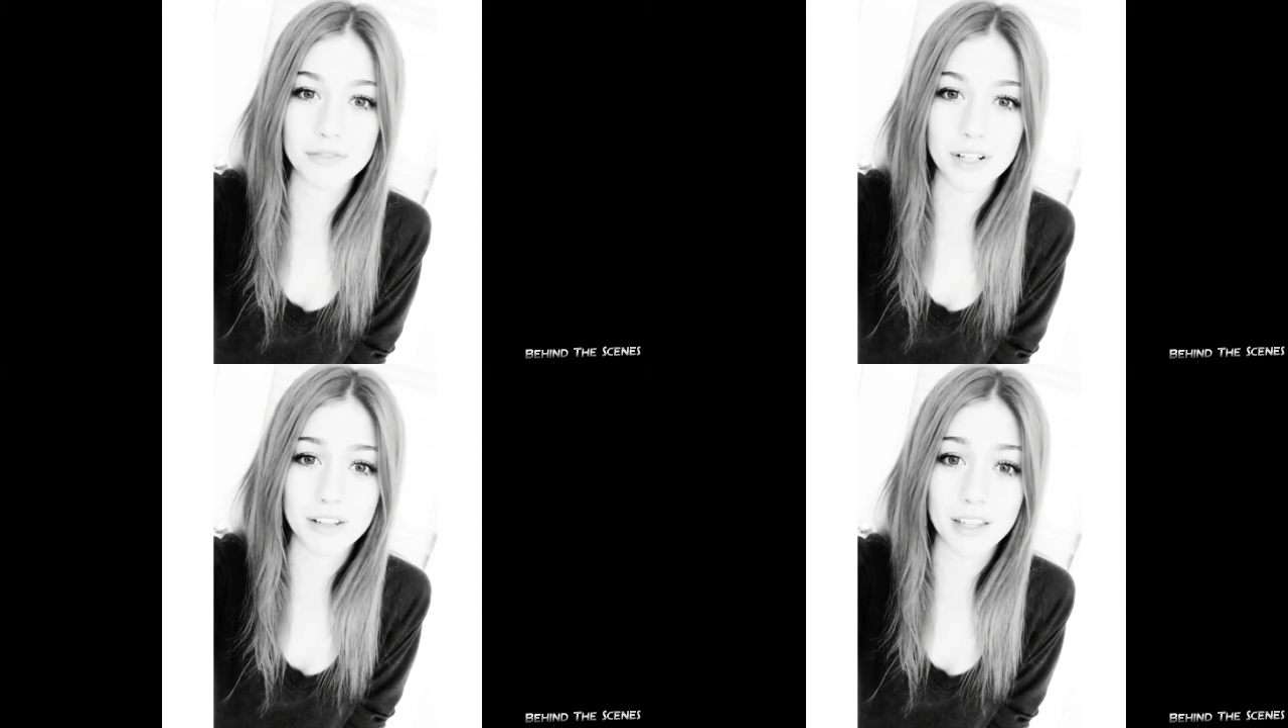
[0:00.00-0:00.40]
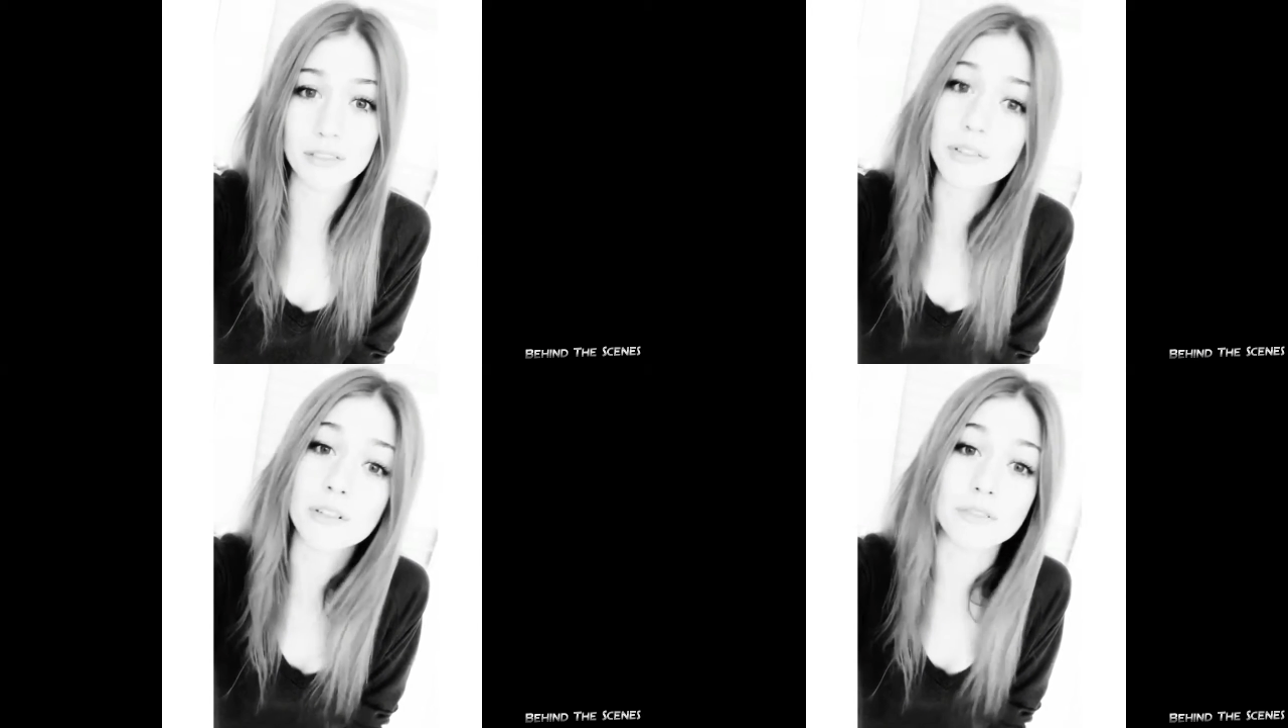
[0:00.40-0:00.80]
very
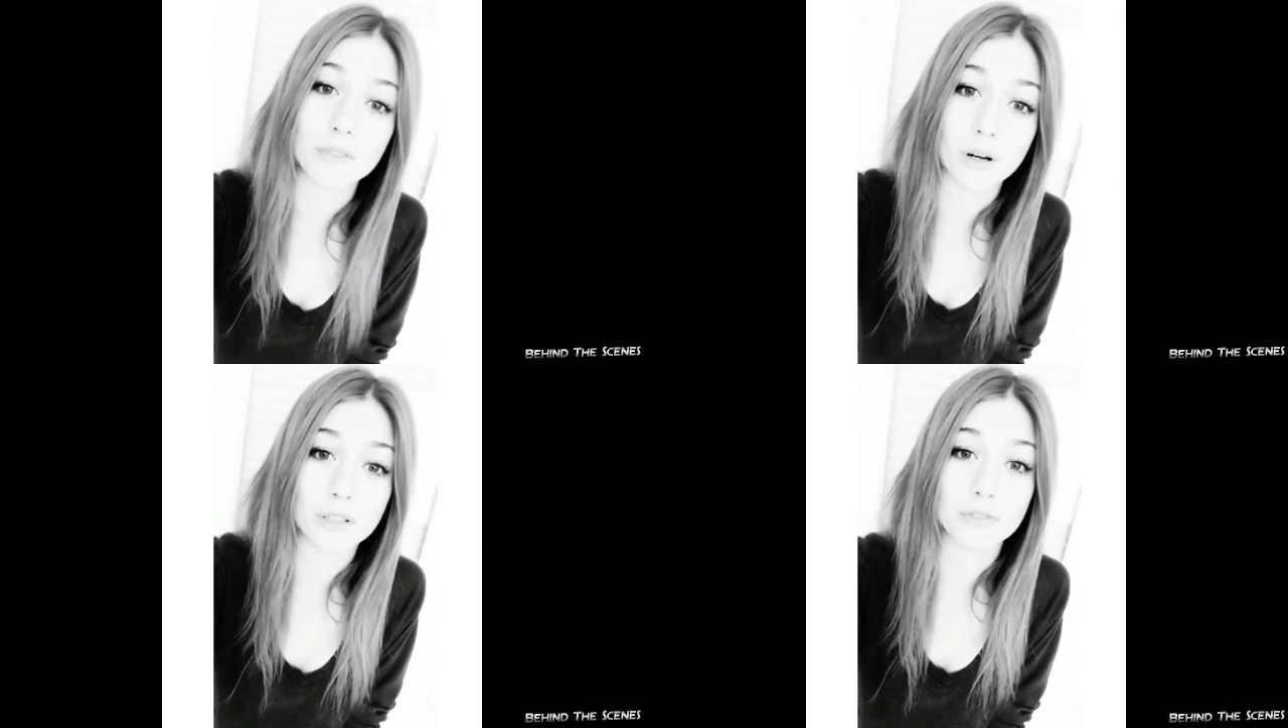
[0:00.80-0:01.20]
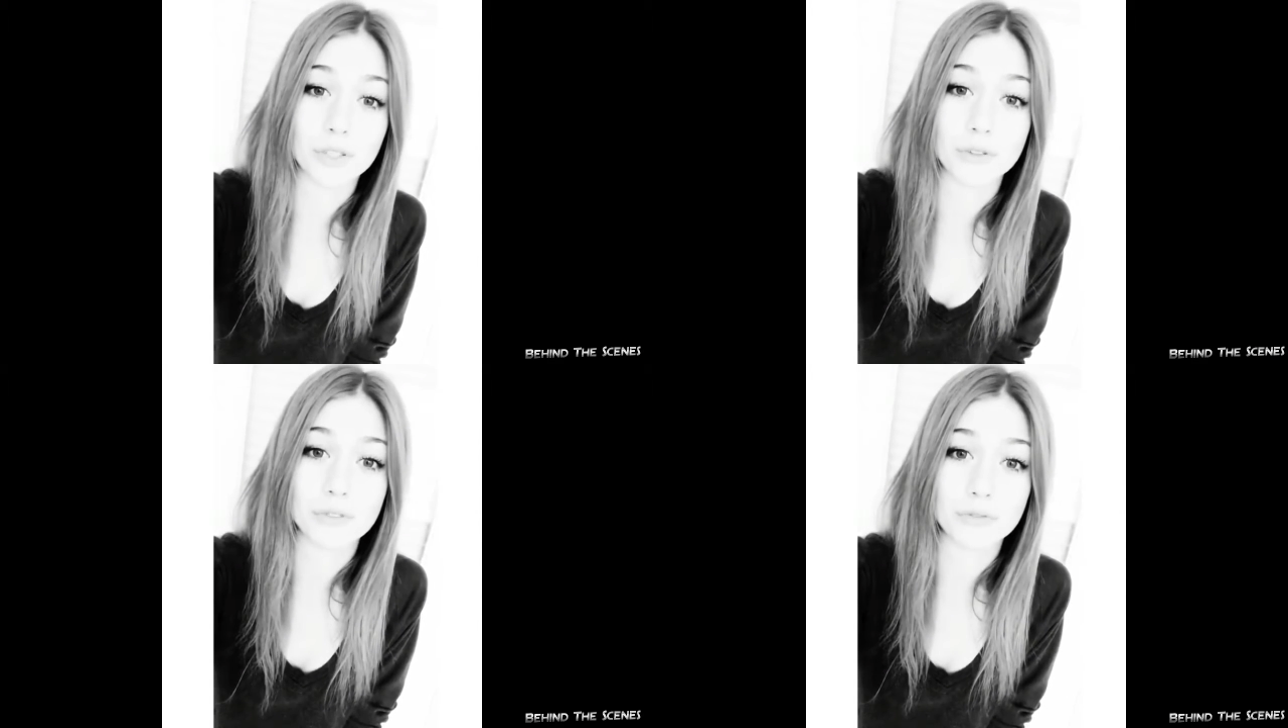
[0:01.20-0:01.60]
thankful for all of
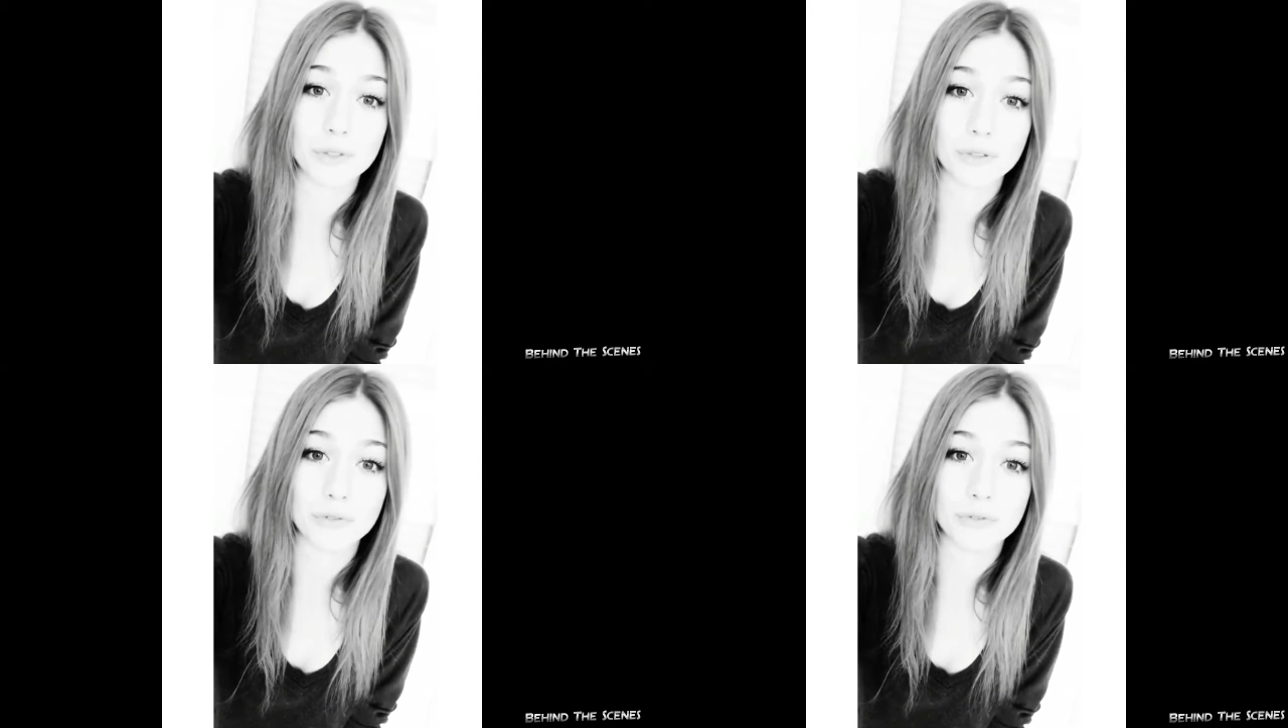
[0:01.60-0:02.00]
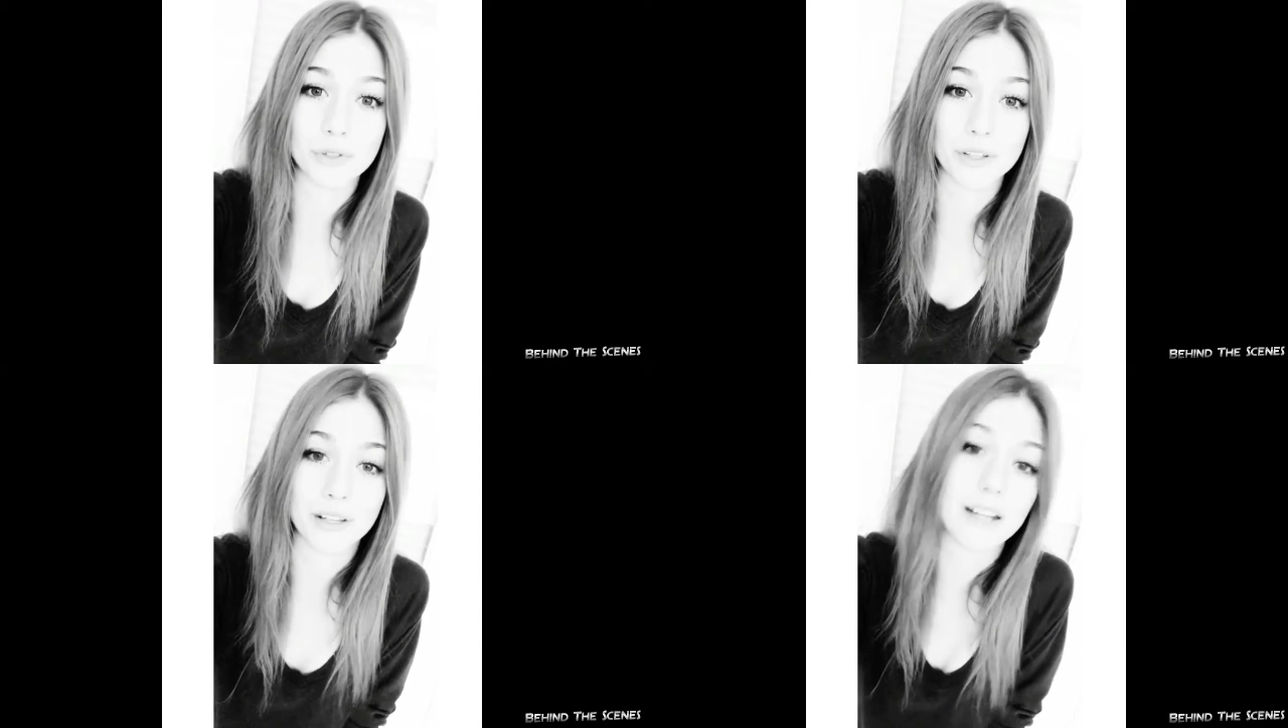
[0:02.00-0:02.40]
you and
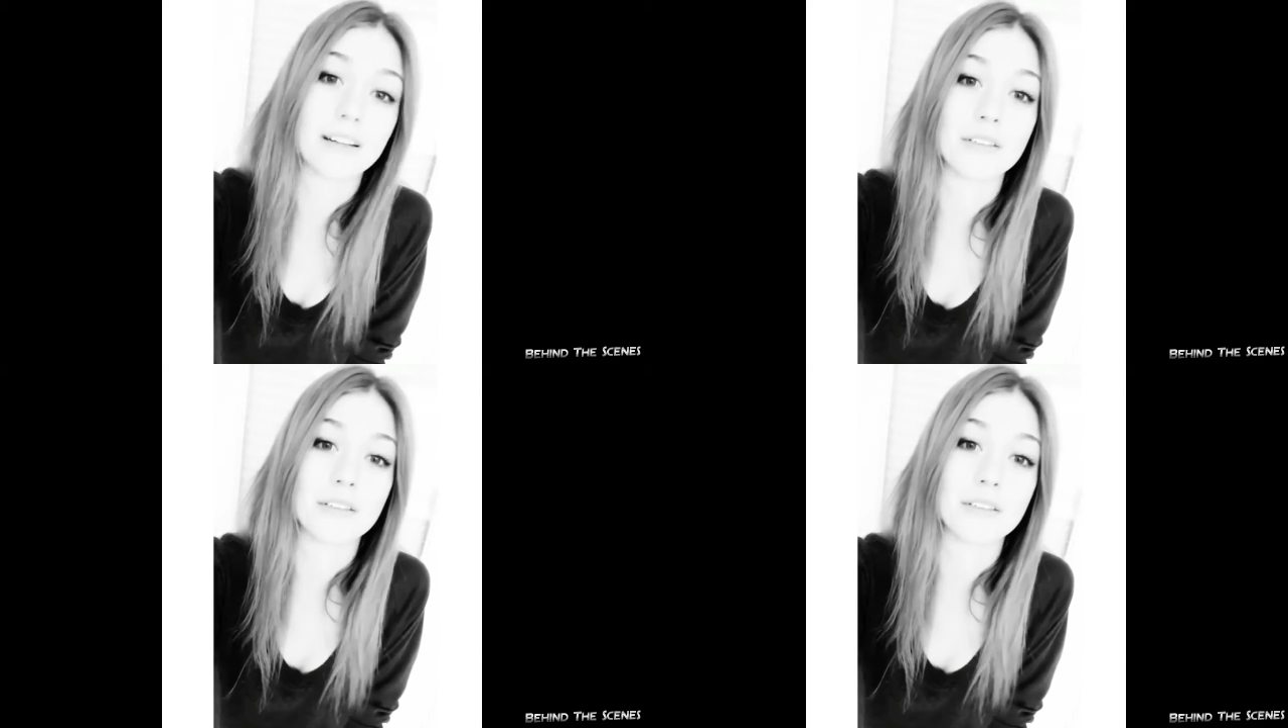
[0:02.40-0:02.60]
for the light